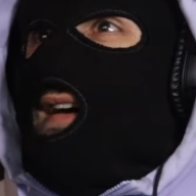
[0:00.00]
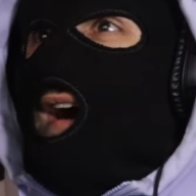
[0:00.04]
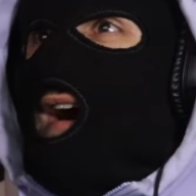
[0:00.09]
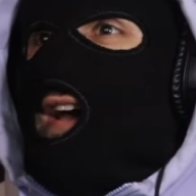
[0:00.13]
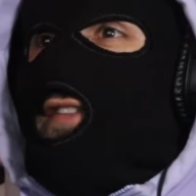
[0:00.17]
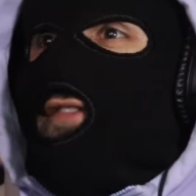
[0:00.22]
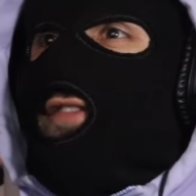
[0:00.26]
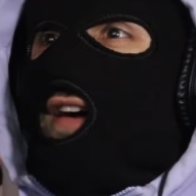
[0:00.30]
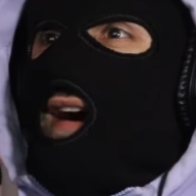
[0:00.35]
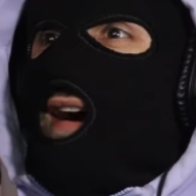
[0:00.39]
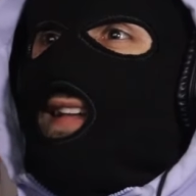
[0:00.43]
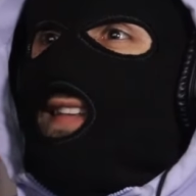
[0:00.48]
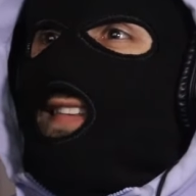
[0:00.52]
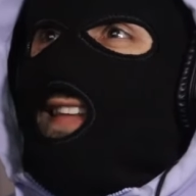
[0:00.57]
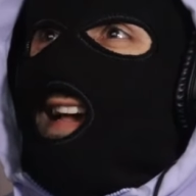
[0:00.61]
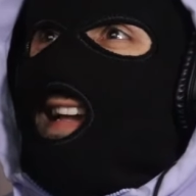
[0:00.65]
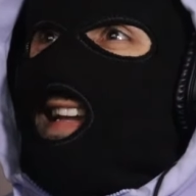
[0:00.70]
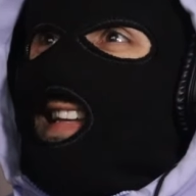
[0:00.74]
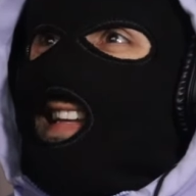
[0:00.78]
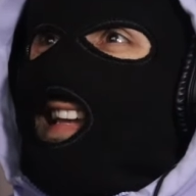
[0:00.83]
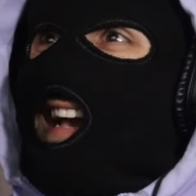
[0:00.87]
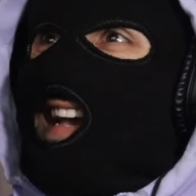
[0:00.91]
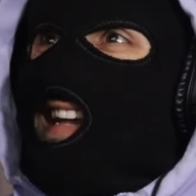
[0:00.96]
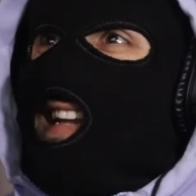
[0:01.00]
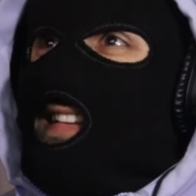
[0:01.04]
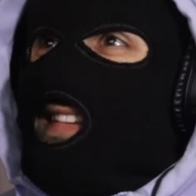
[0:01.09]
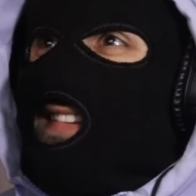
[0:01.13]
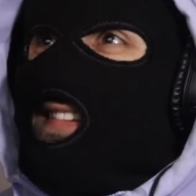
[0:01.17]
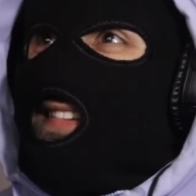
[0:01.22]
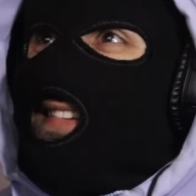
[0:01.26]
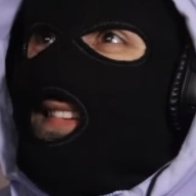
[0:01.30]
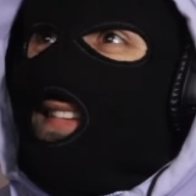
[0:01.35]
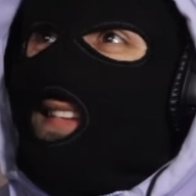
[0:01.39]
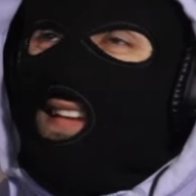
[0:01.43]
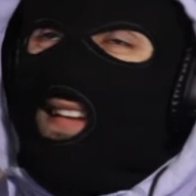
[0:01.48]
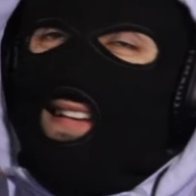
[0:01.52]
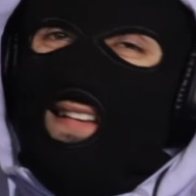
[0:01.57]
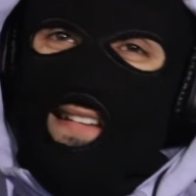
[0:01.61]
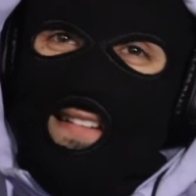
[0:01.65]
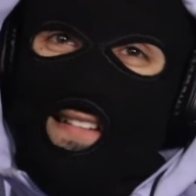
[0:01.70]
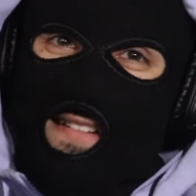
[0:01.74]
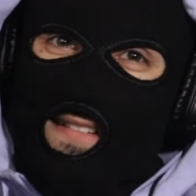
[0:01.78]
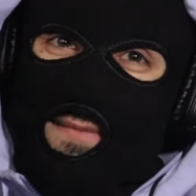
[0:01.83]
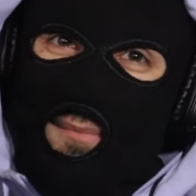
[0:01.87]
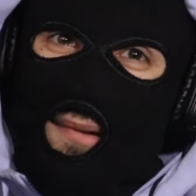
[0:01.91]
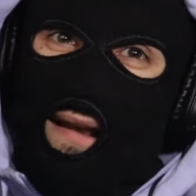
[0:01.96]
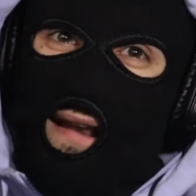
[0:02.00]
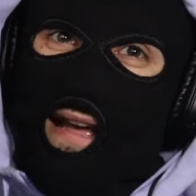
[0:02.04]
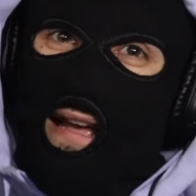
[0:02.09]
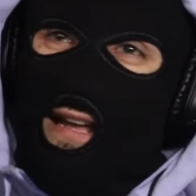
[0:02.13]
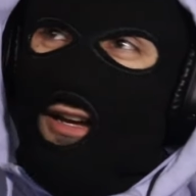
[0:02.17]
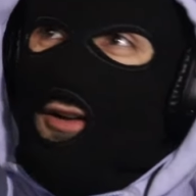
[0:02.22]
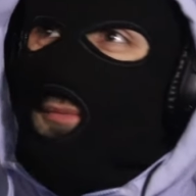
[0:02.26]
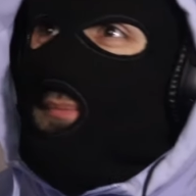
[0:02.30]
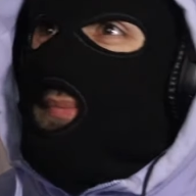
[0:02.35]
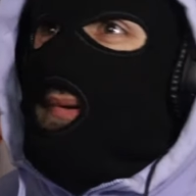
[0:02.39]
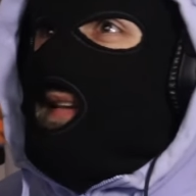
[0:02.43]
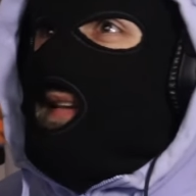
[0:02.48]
advise against playing on